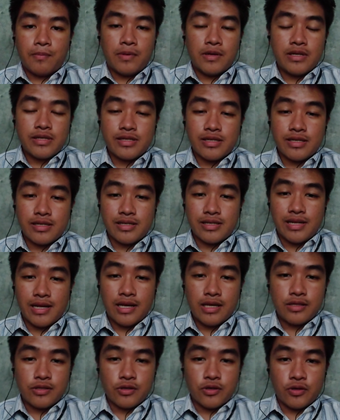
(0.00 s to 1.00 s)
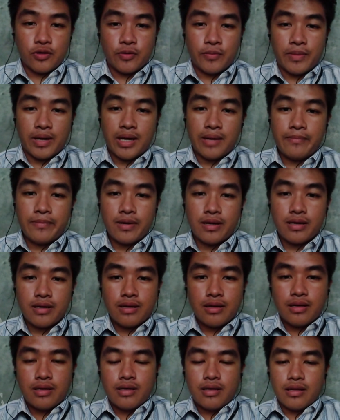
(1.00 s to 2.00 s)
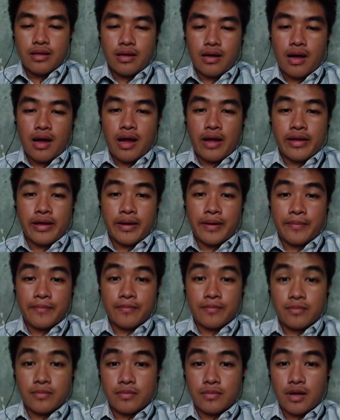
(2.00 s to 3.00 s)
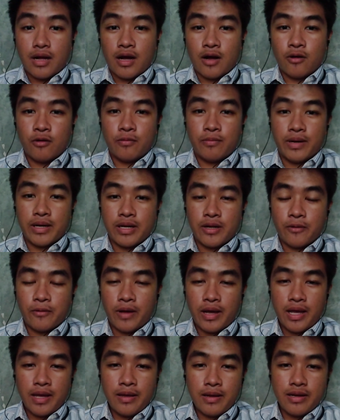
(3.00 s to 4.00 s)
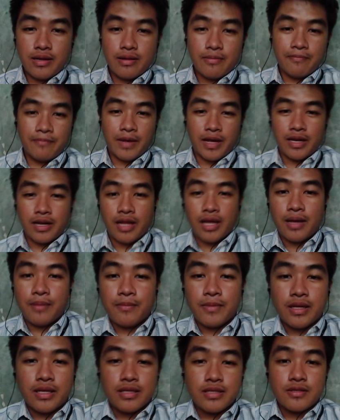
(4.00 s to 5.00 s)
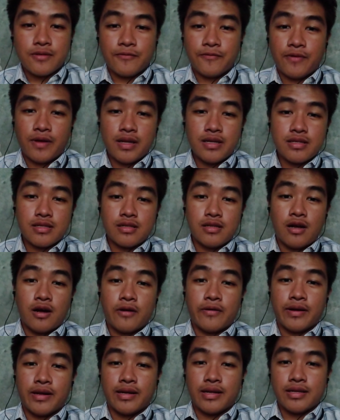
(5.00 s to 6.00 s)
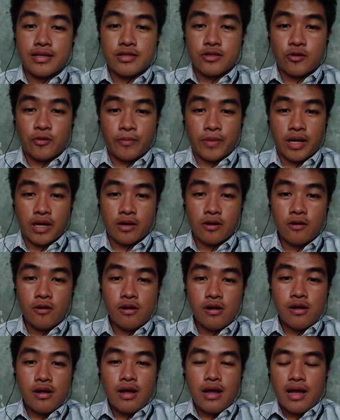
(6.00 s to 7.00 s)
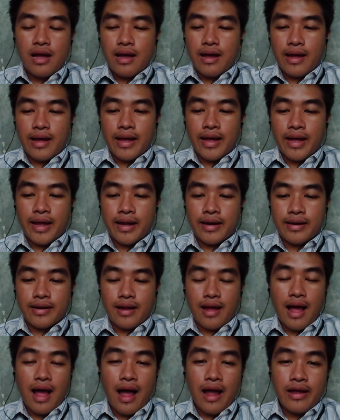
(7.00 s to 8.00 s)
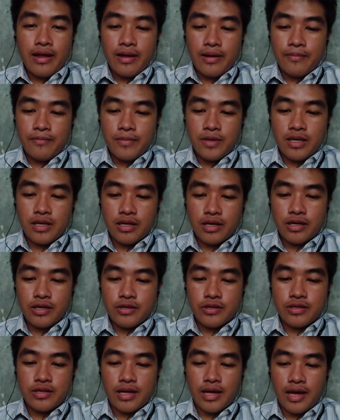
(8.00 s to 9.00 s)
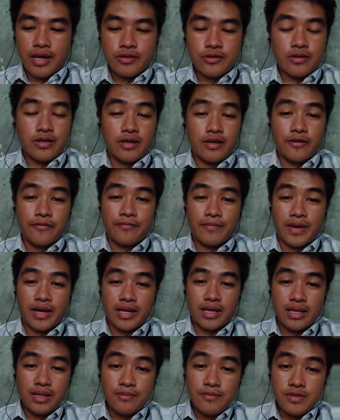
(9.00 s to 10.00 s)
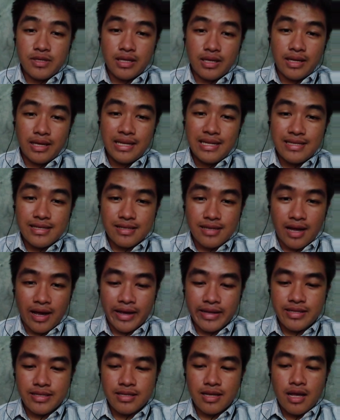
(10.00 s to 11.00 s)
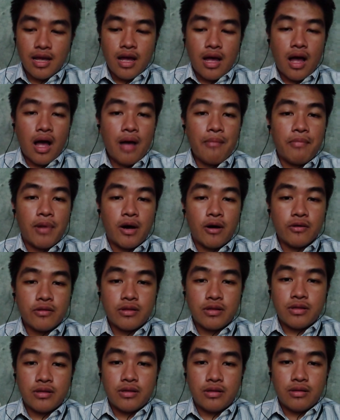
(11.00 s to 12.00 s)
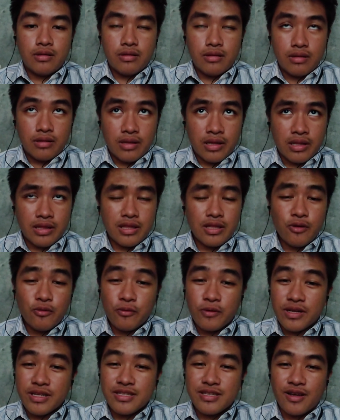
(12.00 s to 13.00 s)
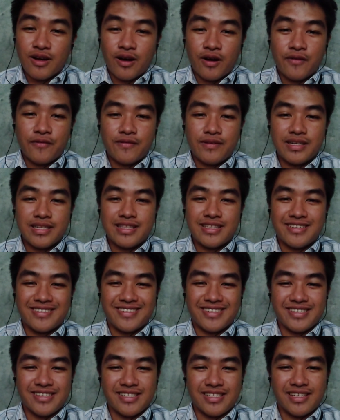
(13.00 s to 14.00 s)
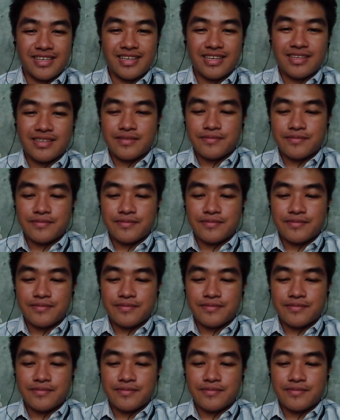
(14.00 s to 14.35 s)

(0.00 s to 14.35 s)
Pleasant day to you, ma'am. I am, by the way, my name is Vance Lauren S. Romero, and I am here today to give my insights about the theories of literacy.